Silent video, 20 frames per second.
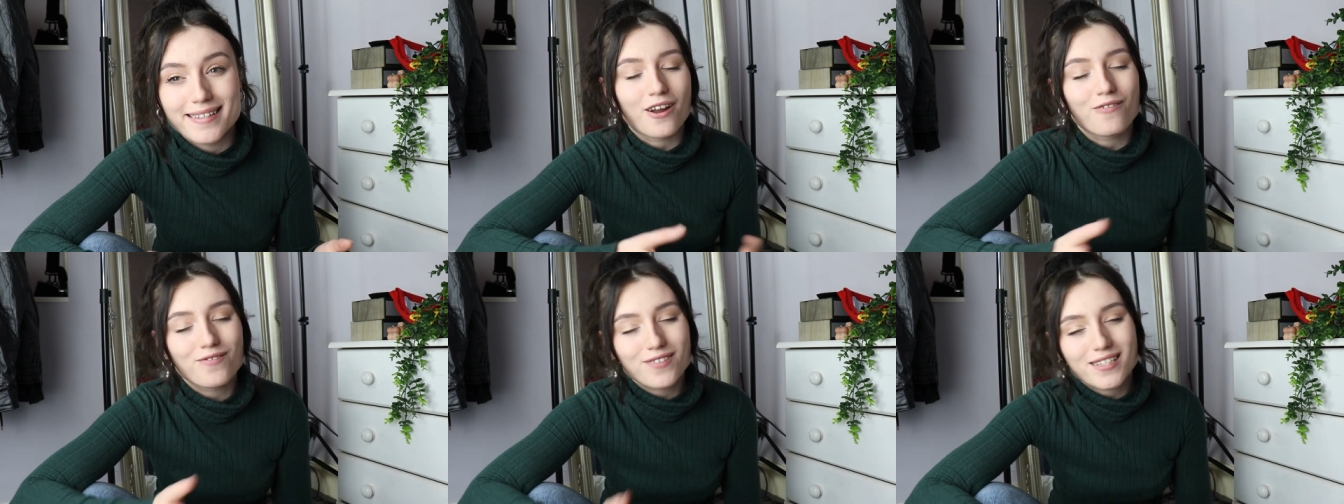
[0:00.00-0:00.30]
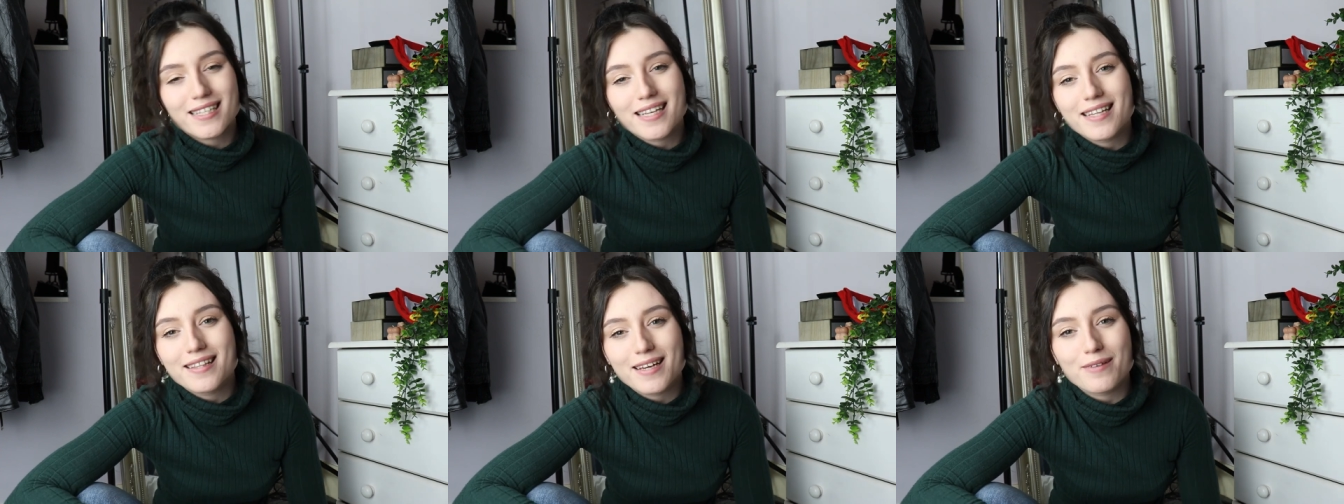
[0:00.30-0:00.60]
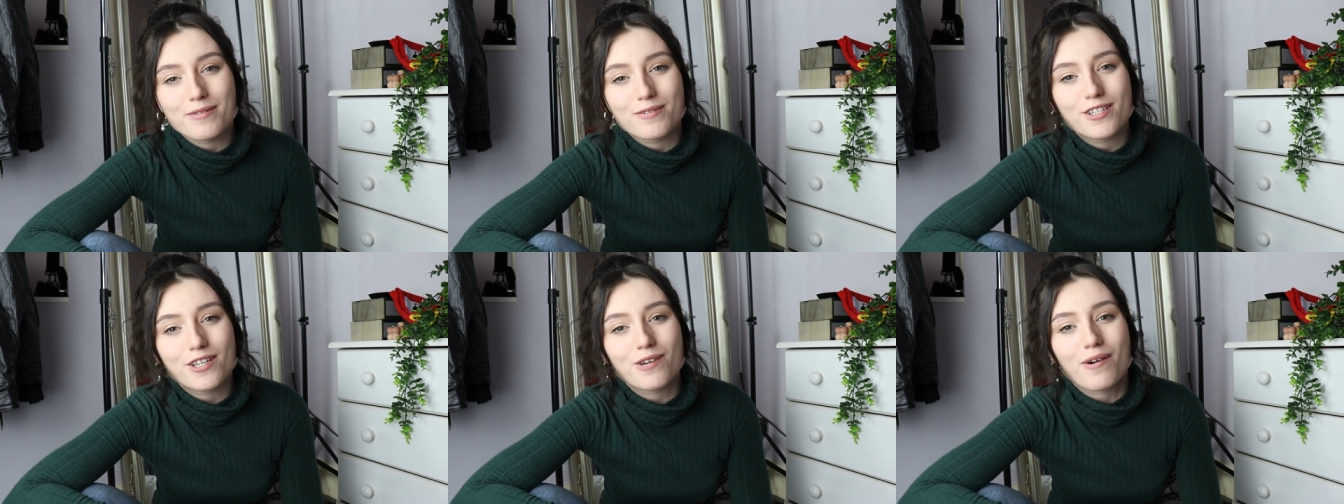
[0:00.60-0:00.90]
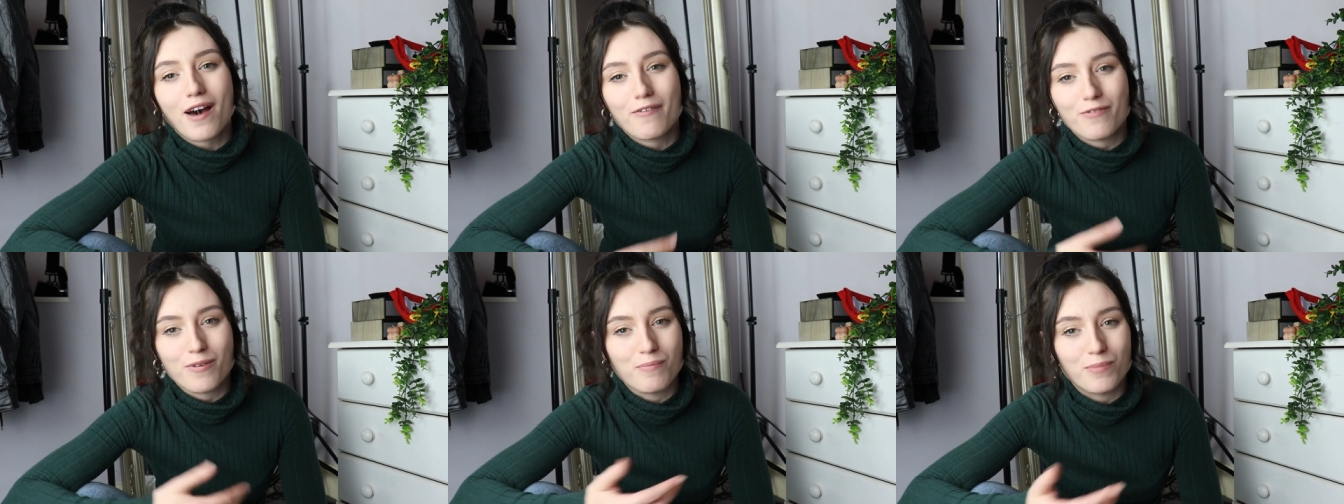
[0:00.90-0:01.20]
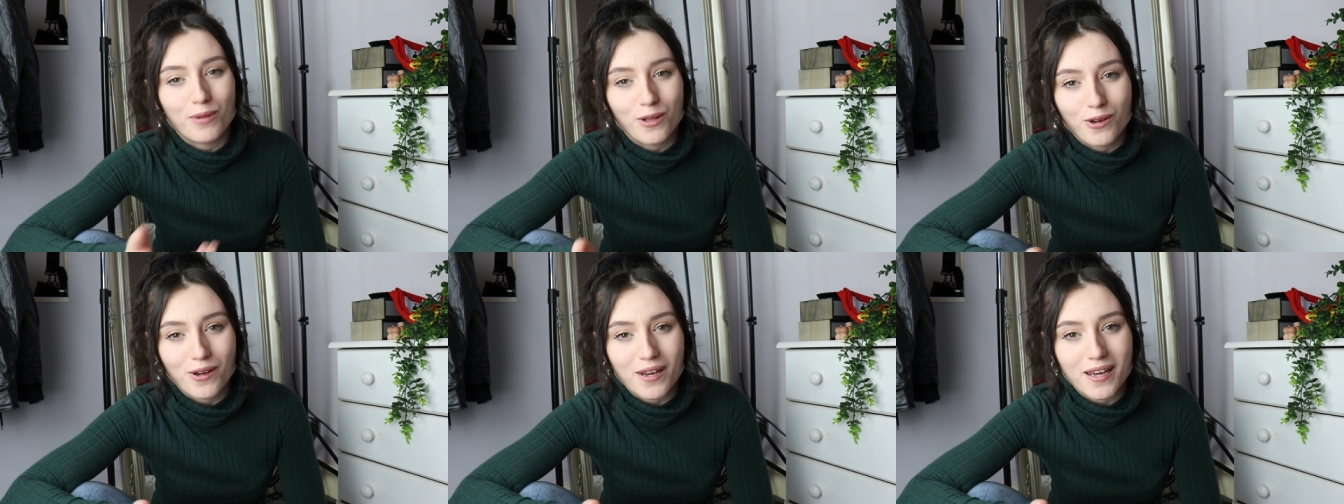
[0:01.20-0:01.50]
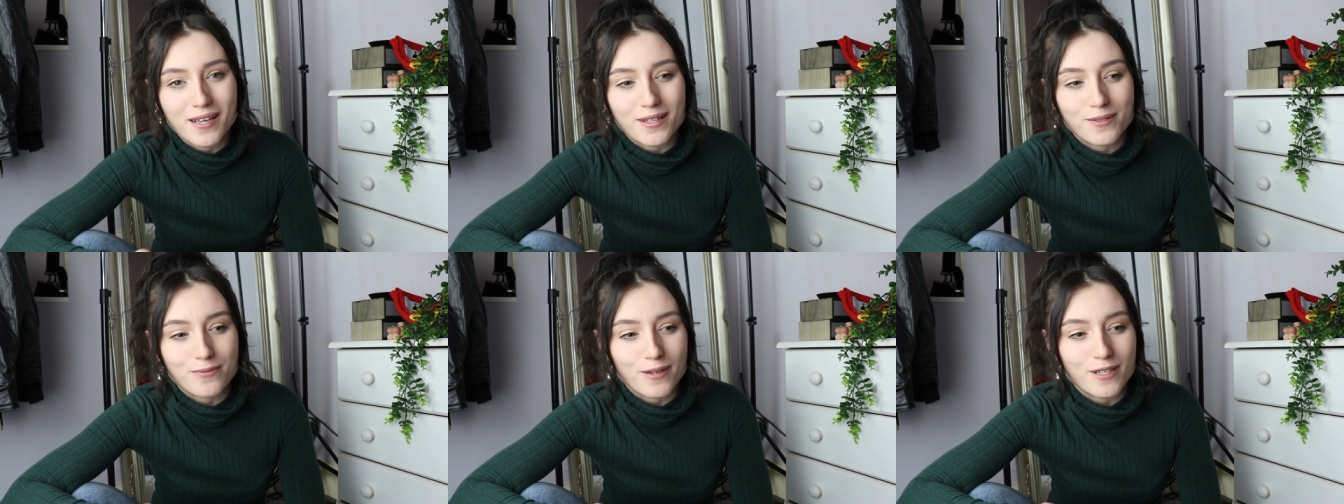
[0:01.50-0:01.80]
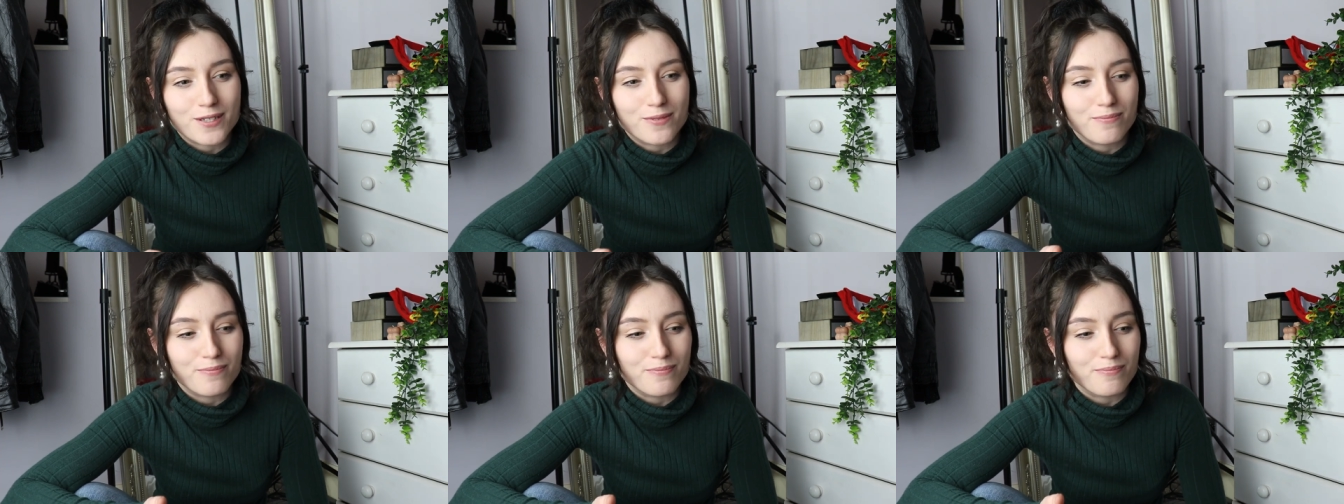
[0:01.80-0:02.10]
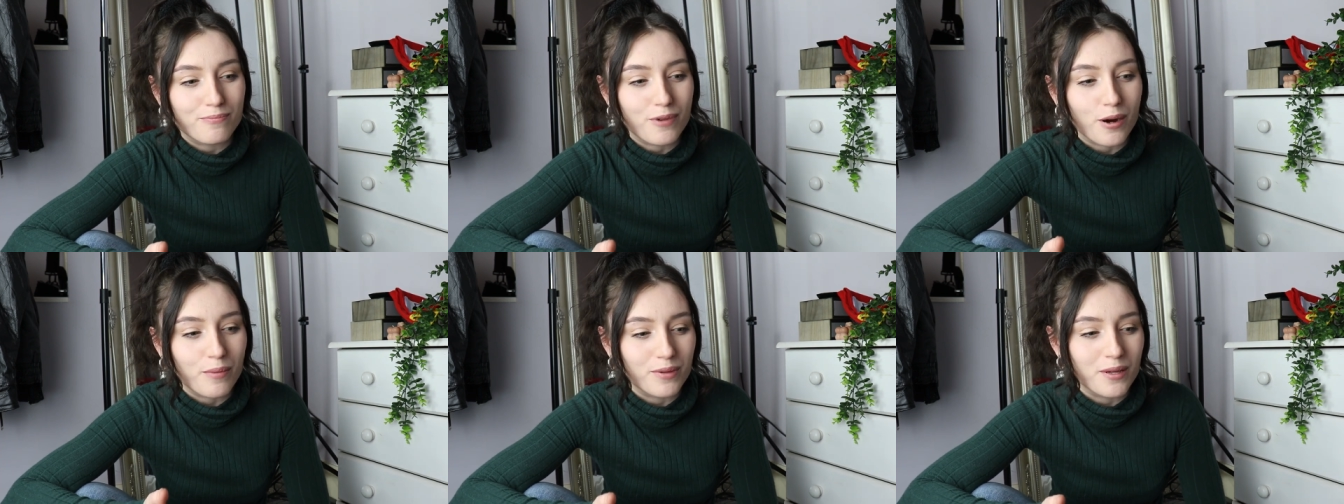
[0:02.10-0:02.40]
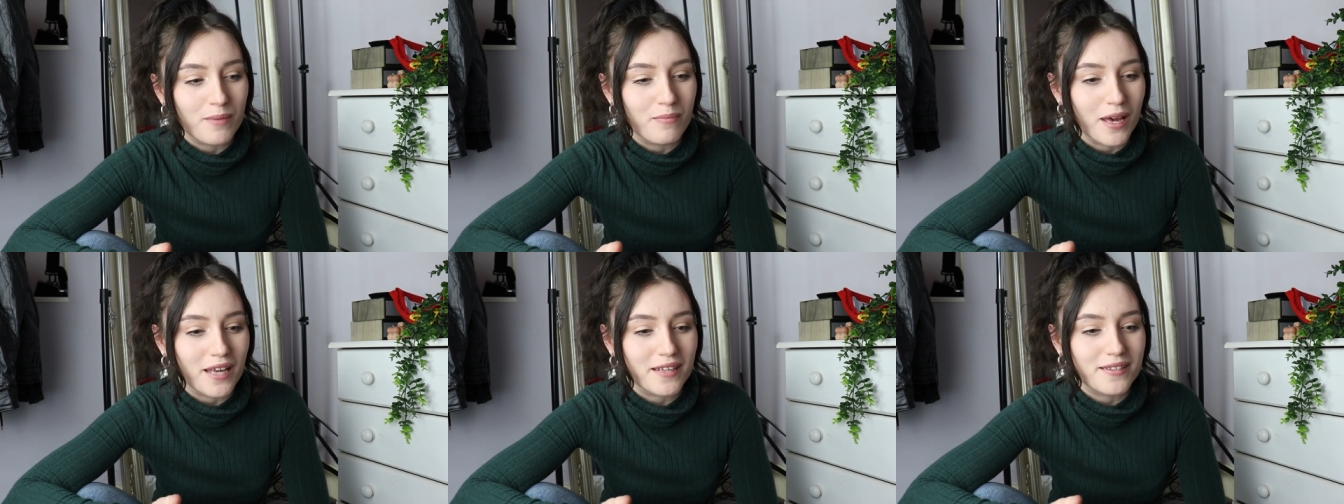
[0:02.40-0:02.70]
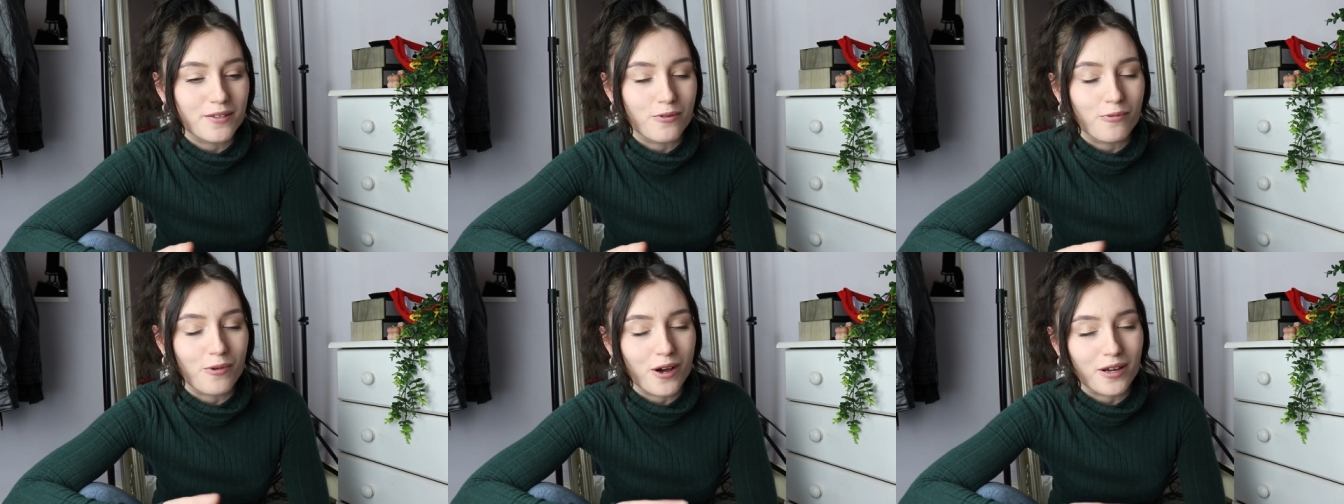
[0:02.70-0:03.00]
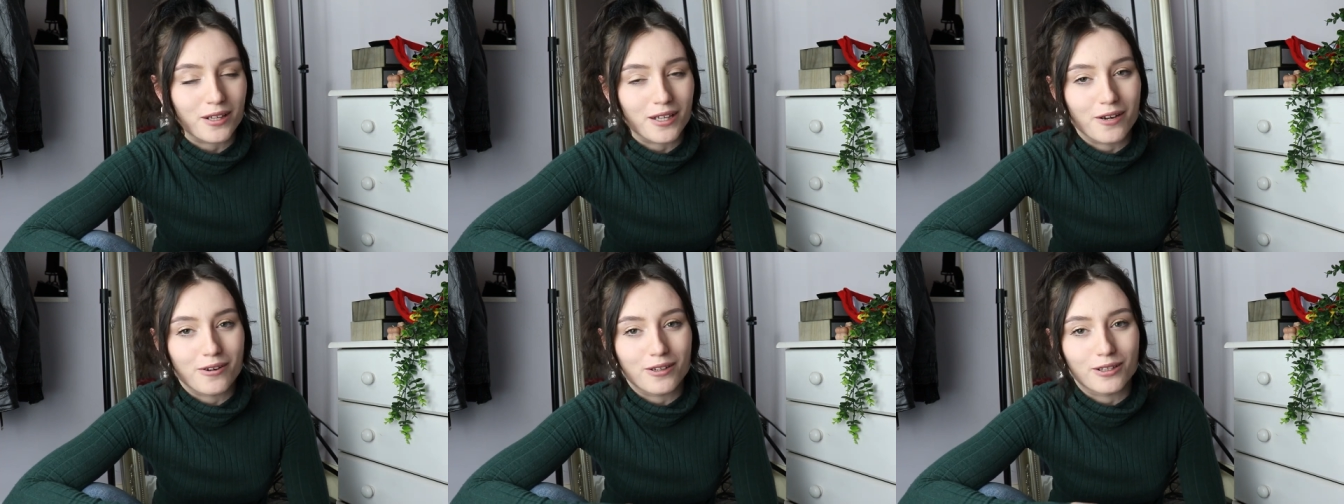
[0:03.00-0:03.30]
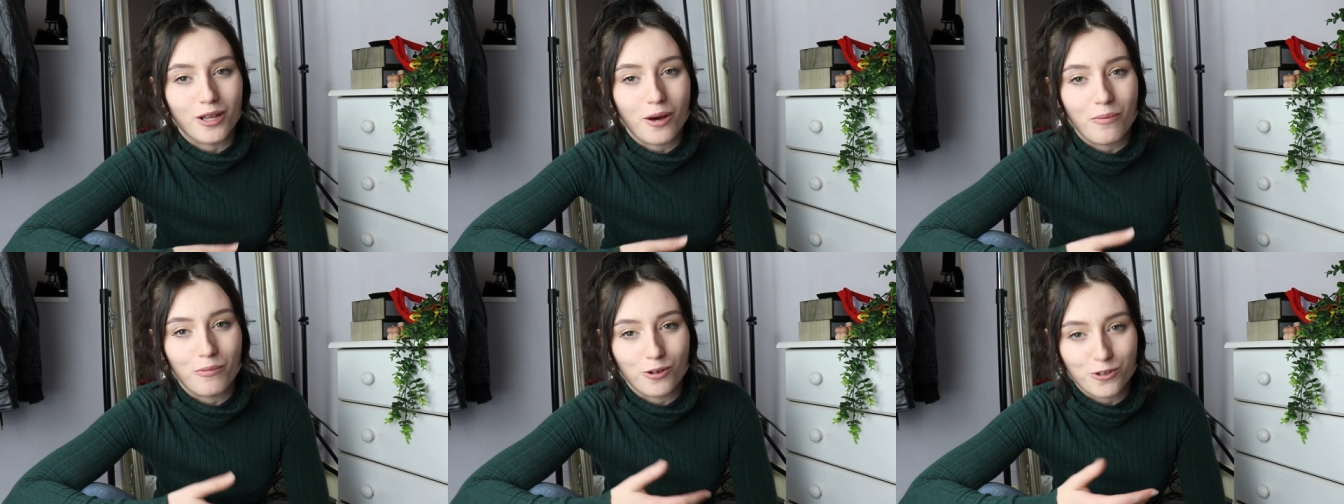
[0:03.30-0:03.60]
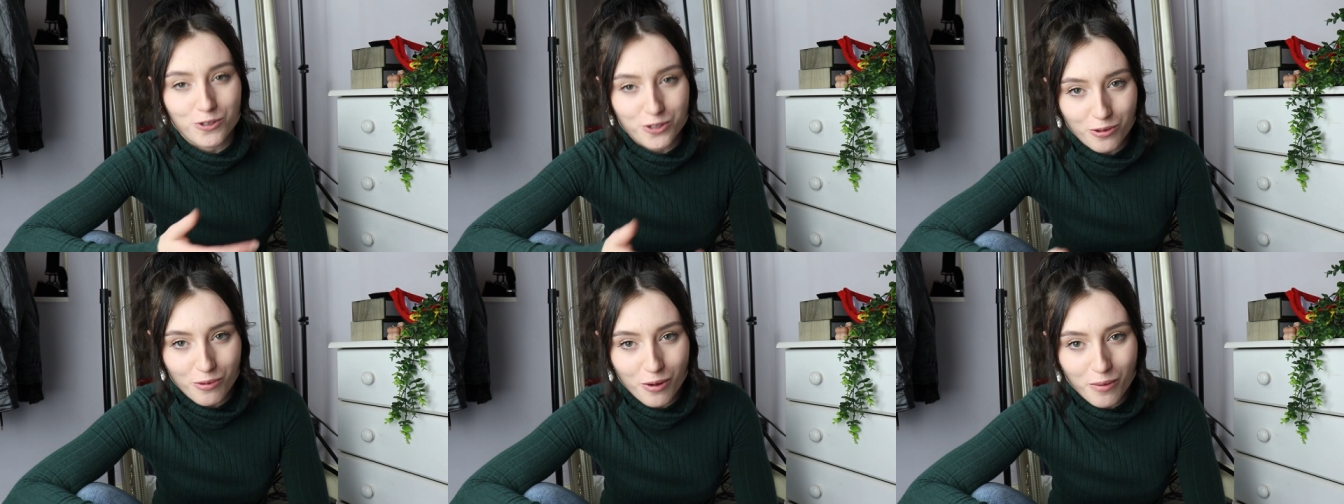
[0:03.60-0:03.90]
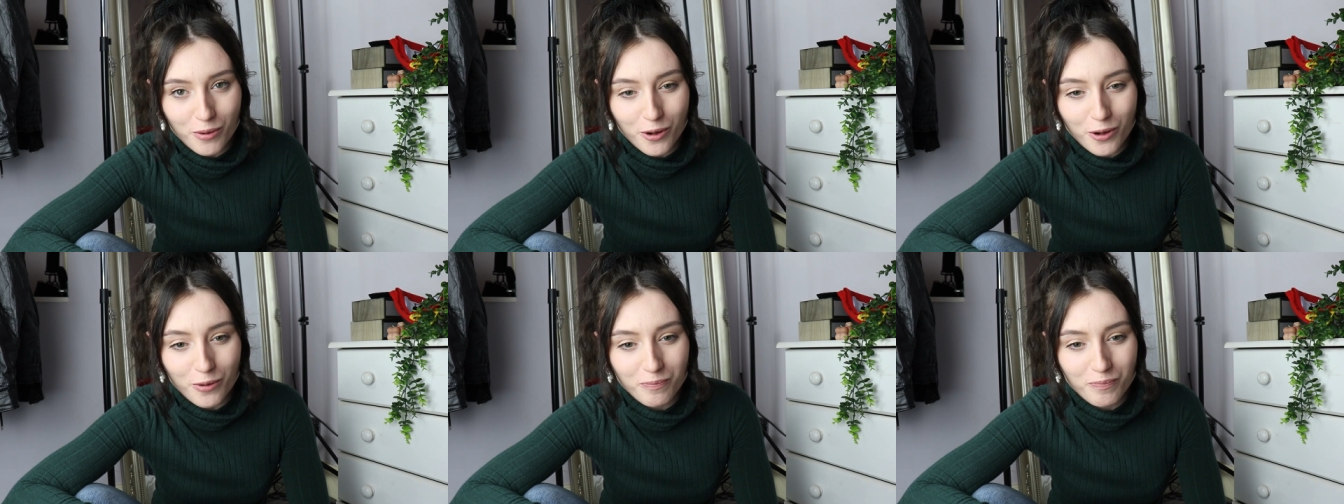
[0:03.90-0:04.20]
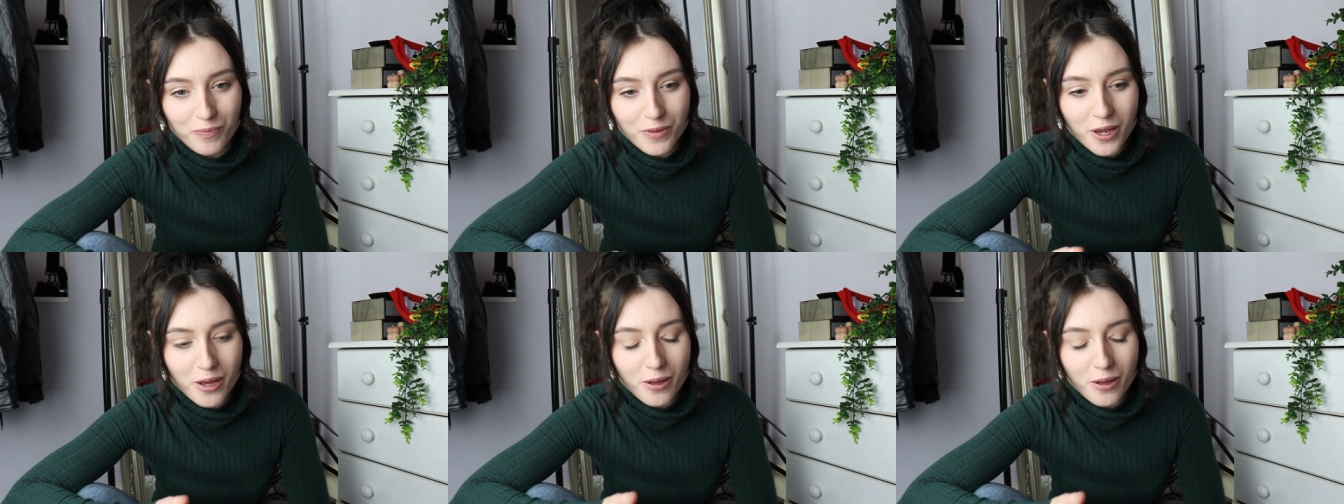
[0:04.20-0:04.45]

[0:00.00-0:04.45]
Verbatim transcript: And obviously they do have employees, which probably makes the workload a lot more doable.